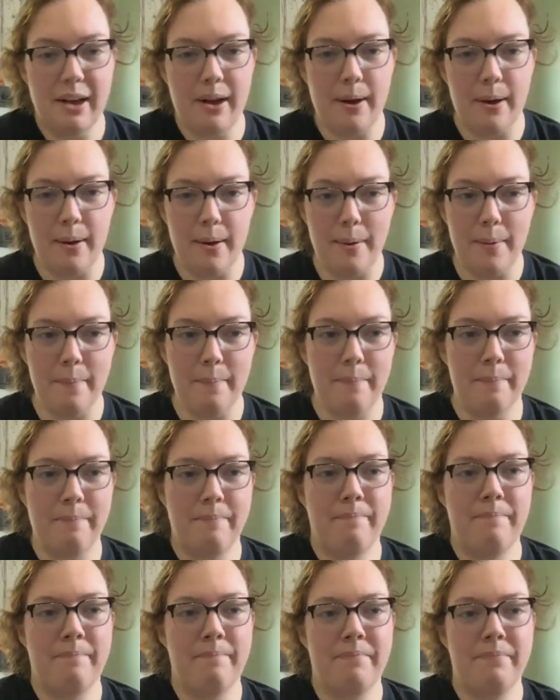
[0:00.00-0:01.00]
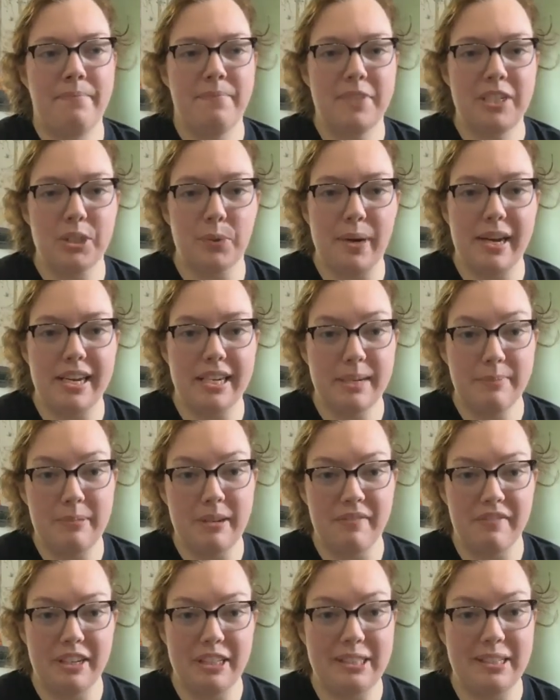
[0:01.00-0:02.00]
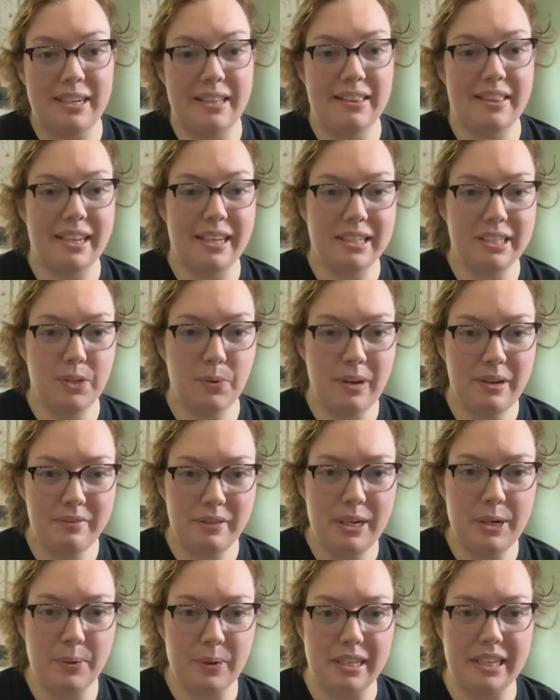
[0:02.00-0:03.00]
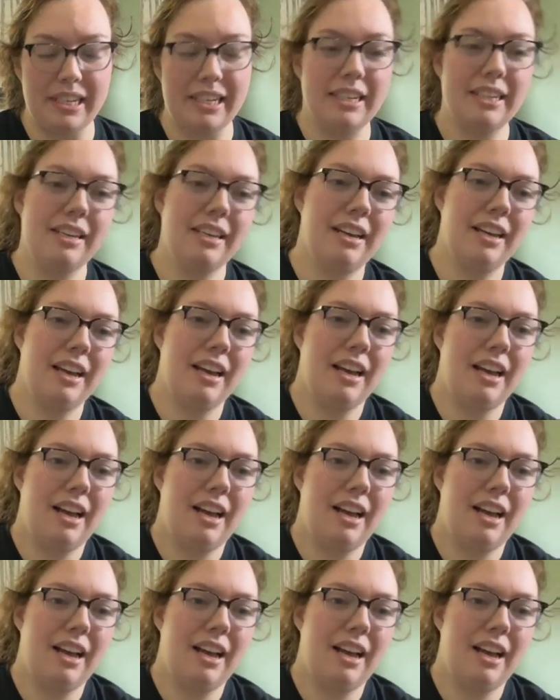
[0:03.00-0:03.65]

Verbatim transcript: Um, so, I end up deficient in things quite frequently.